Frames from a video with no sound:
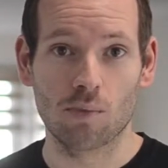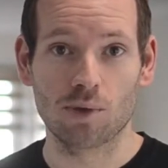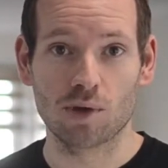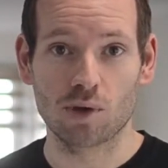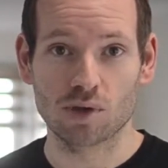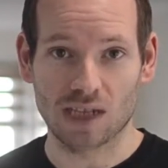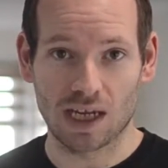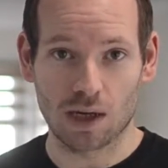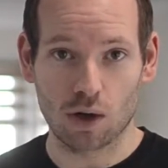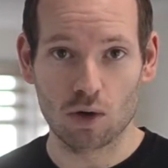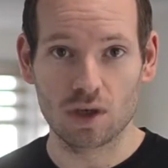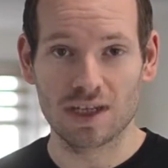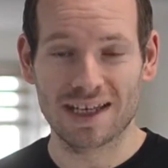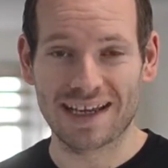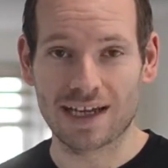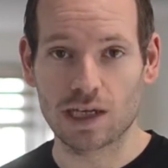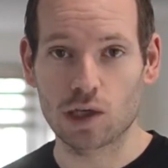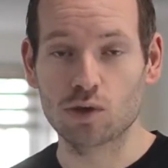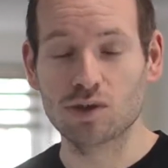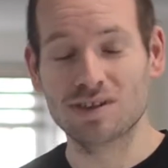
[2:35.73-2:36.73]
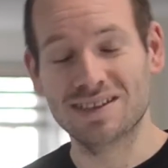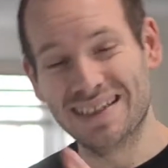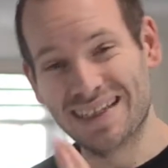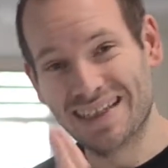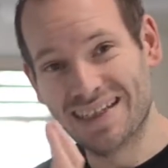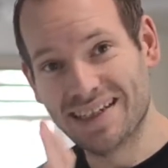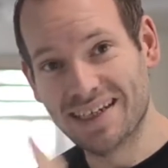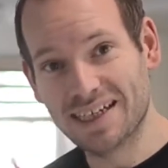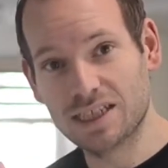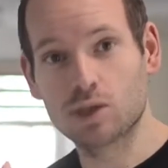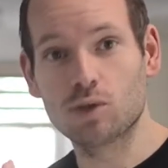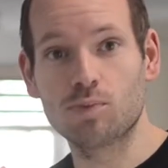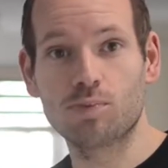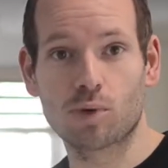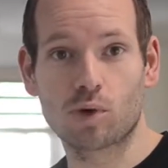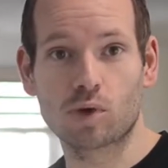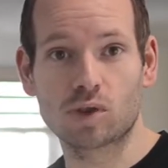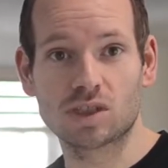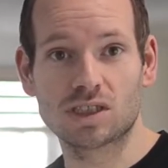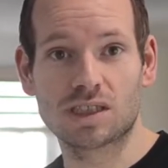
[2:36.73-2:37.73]
because I only included the initial
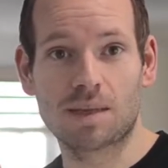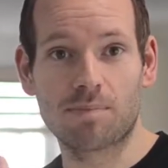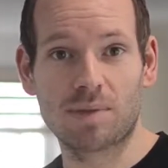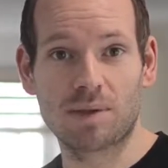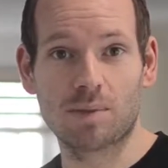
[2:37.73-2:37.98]
purchase that